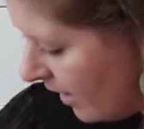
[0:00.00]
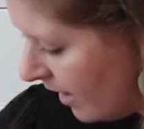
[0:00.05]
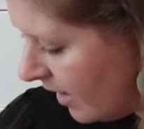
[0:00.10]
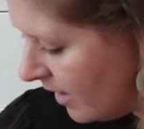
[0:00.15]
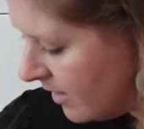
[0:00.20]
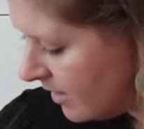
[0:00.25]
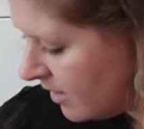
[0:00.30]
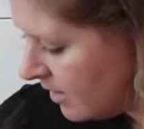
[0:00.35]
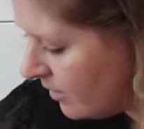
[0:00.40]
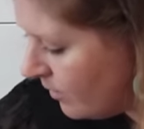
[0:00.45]
I
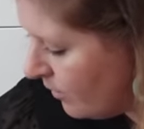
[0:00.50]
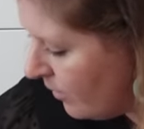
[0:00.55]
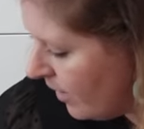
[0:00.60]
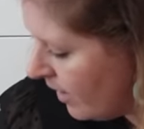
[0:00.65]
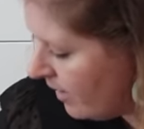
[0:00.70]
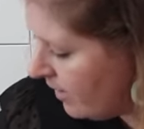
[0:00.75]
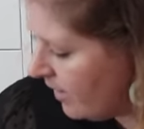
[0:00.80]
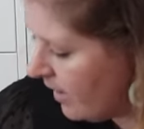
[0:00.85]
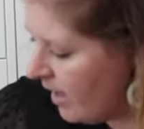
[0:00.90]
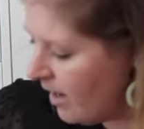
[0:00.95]
got
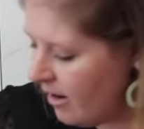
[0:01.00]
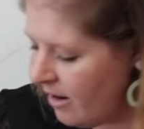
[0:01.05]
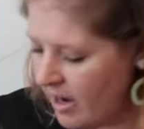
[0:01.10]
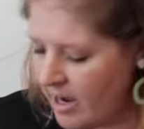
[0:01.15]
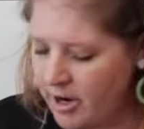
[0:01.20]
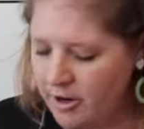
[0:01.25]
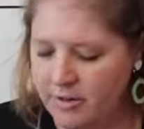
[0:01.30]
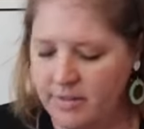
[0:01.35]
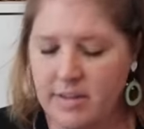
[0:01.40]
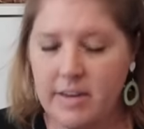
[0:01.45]
with it. All right,
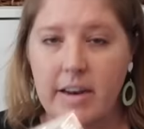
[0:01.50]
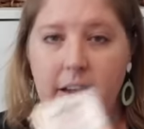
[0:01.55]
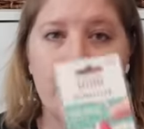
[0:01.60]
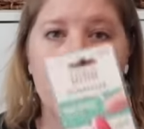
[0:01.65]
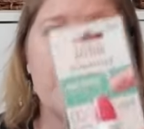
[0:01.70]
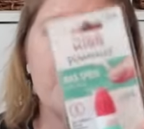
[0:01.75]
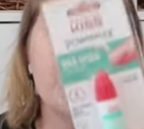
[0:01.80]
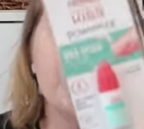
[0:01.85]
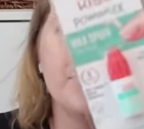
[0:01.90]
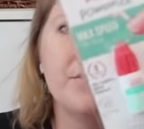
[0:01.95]
here's the
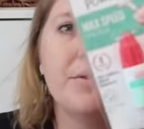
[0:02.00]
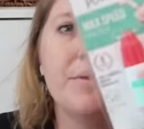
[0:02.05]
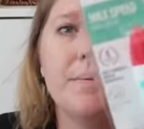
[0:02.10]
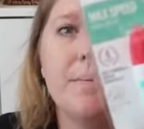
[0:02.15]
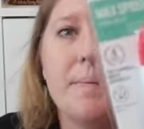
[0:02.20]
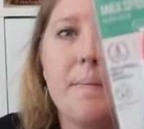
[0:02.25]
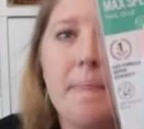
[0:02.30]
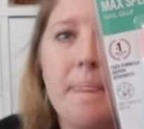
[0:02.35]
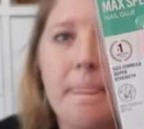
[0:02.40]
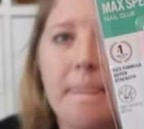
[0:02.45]
nail glue
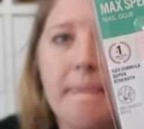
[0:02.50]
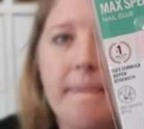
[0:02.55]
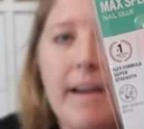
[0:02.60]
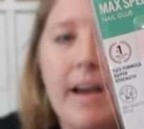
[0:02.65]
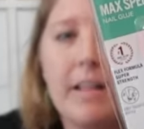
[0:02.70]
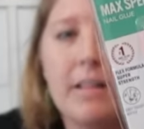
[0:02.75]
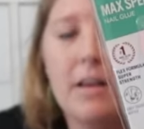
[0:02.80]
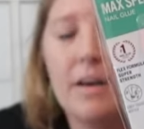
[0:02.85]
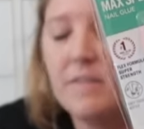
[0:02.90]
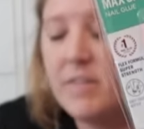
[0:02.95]

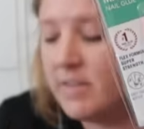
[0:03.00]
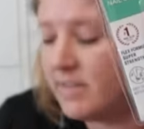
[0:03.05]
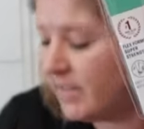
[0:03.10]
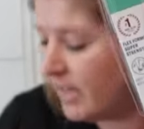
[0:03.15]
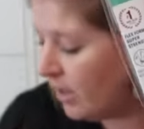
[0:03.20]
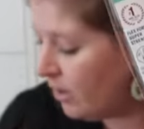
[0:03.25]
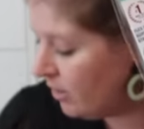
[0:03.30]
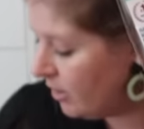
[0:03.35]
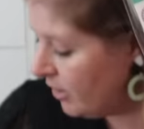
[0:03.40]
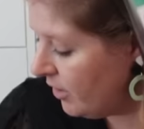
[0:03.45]
I love this
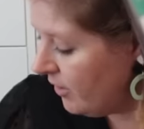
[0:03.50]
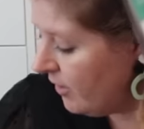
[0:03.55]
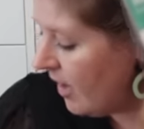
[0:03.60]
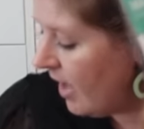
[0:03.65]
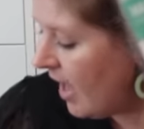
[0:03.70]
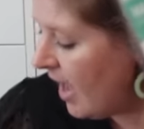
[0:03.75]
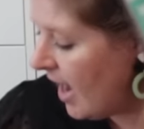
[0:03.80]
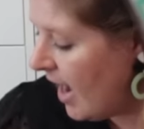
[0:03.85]
nail glue.